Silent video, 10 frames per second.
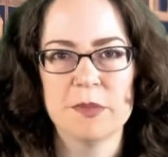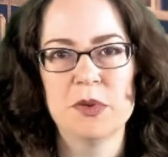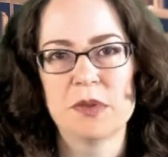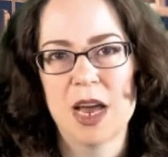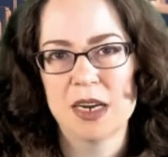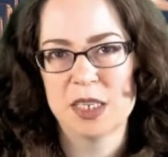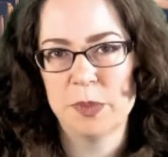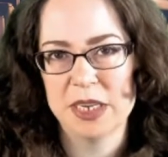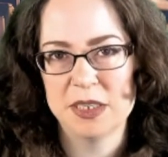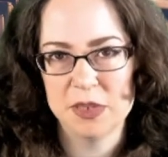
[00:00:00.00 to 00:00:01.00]
the Moon Goddess
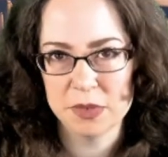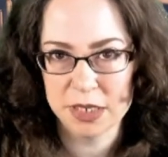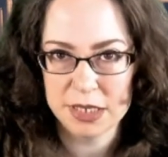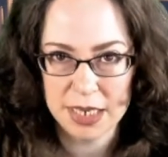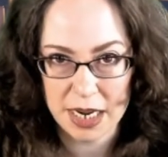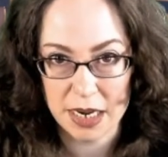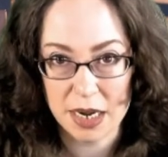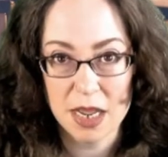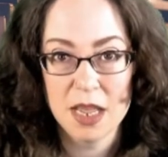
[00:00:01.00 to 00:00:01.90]
by Su Lin Tan.